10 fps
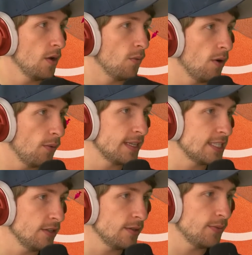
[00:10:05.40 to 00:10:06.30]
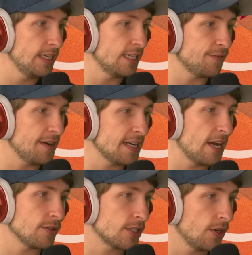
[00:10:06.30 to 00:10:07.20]
Well, we still we need to find
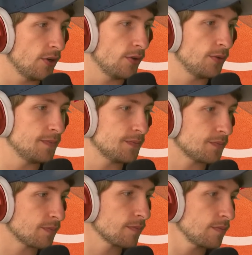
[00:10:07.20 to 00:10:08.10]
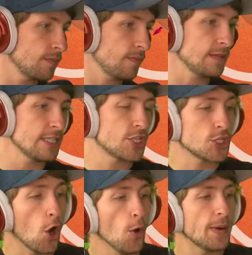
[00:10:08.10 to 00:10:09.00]
out. So
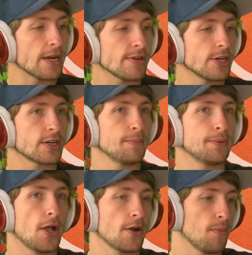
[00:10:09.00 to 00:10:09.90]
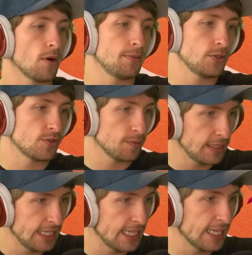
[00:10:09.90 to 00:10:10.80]
Soul Barrier can block more balloons from
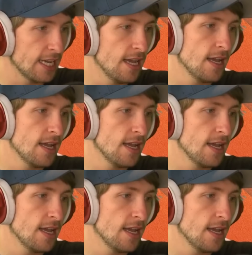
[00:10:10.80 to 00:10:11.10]
leaking.